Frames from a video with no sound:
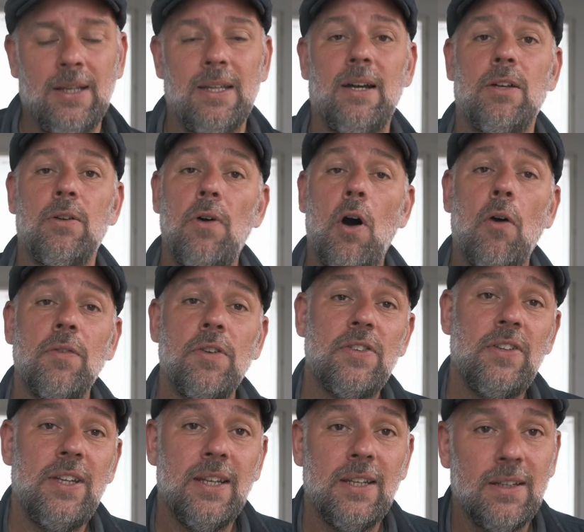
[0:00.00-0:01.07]
Now, and
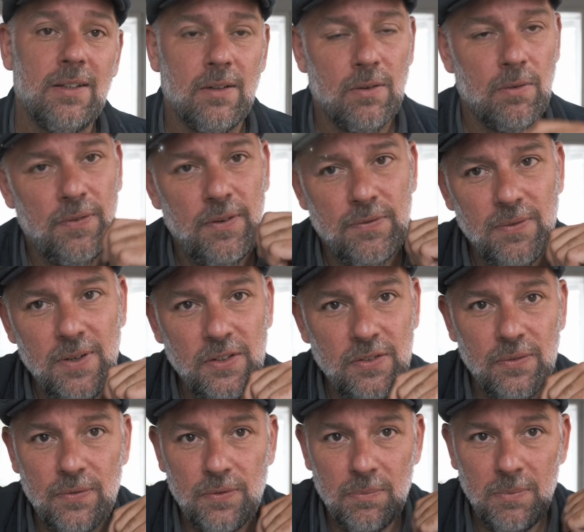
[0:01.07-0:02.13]
obviously, fifth
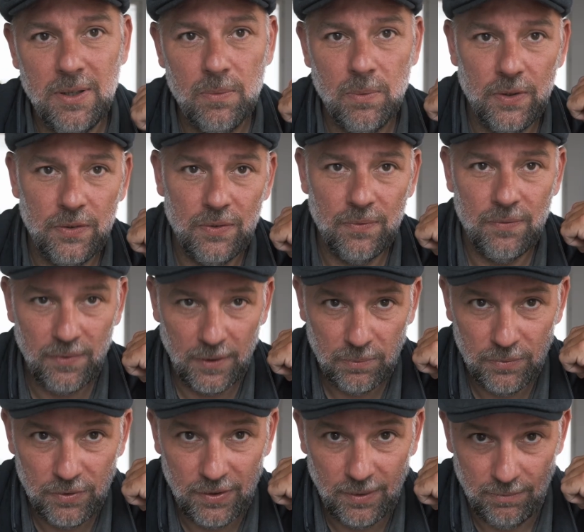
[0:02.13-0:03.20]
reason for me was
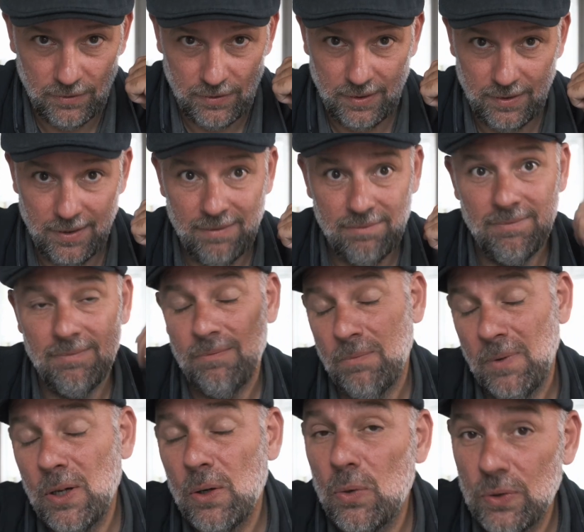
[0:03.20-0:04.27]
film sims.
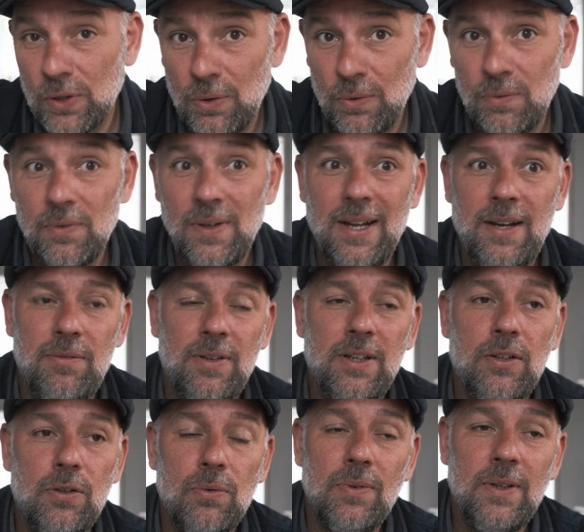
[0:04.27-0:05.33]
We all know every
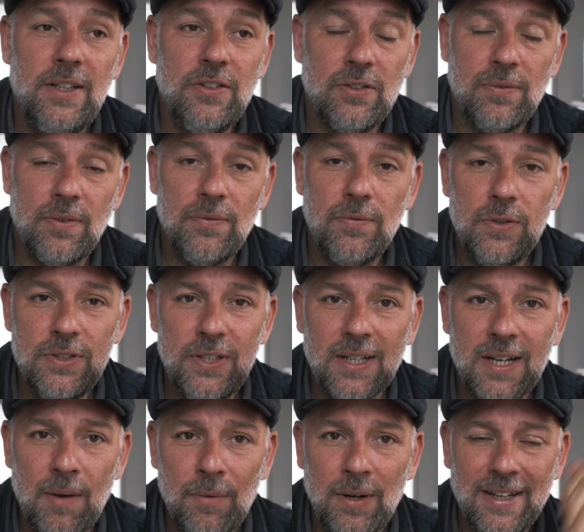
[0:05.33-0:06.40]
new release of a Fuji
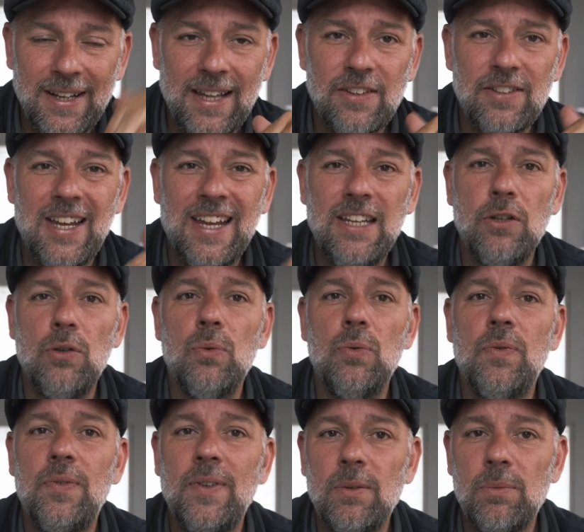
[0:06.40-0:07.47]
camera gets a new
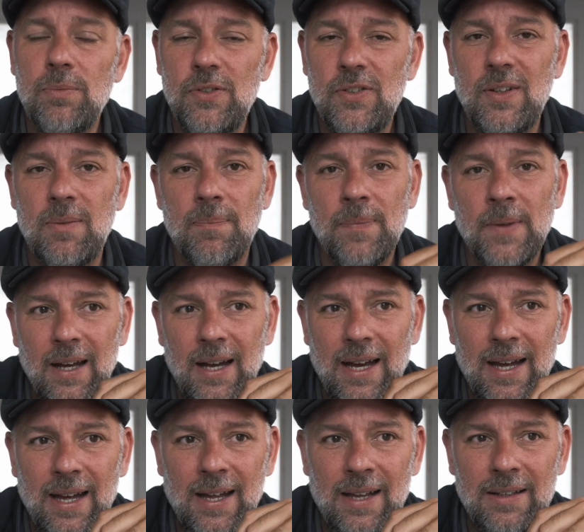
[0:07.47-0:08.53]
film sim,
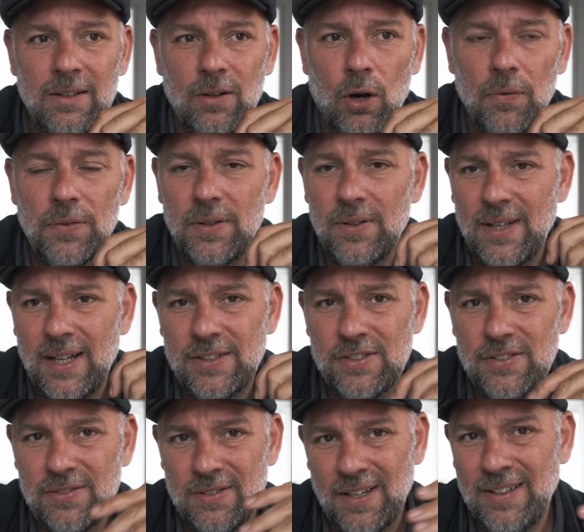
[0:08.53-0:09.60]
and often
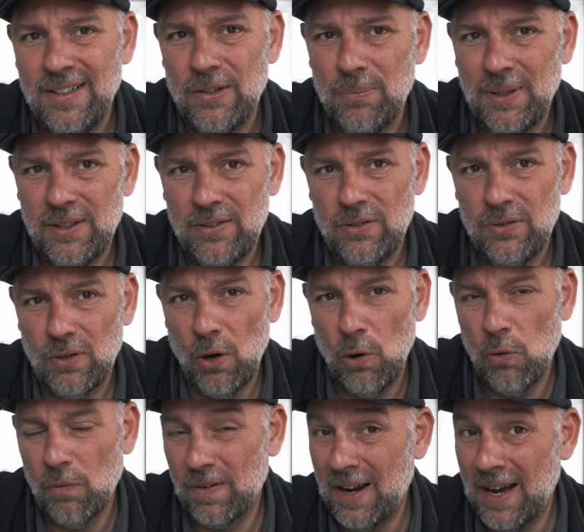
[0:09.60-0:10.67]
that's a little bit
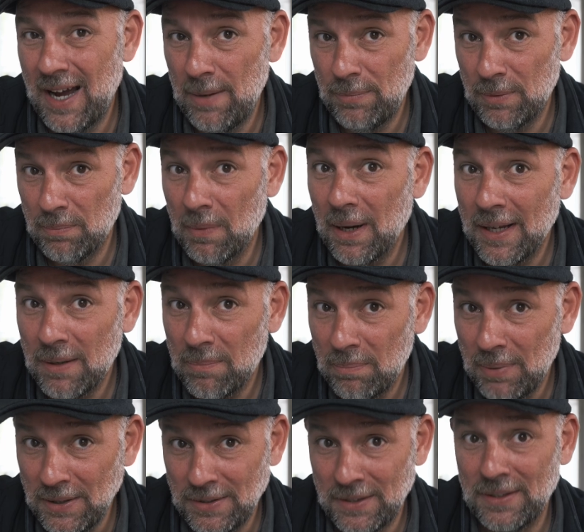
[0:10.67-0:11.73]
overhyped in my
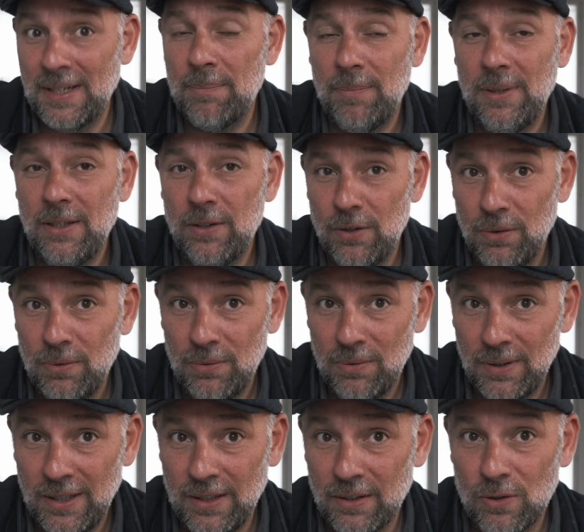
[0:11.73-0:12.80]
opinion. Let me know in